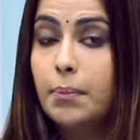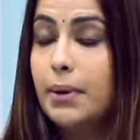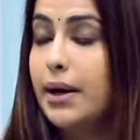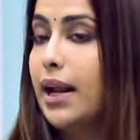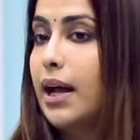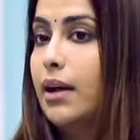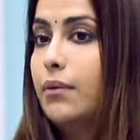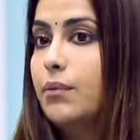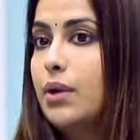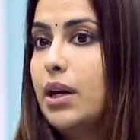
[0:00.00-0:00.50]

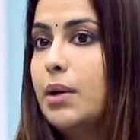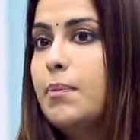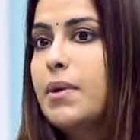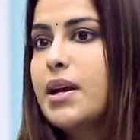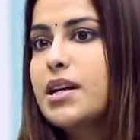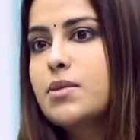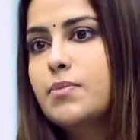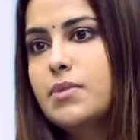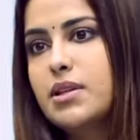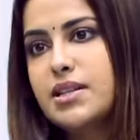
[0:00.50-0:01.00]
but it
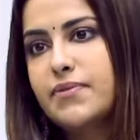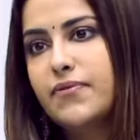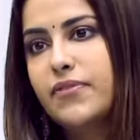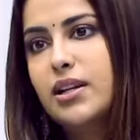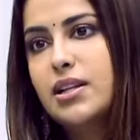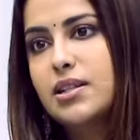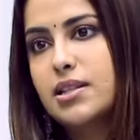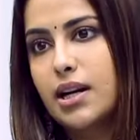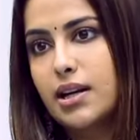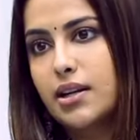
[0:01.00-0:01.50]
makes me
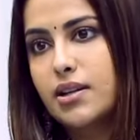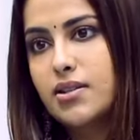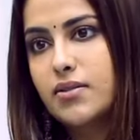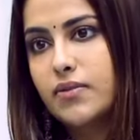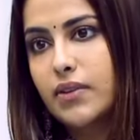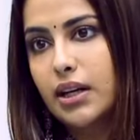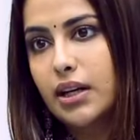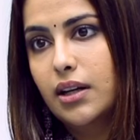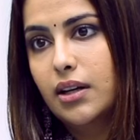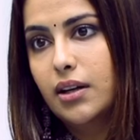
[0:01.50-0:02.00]
feel
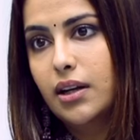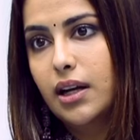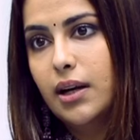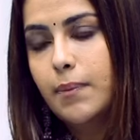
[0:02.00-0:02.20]
satisfied.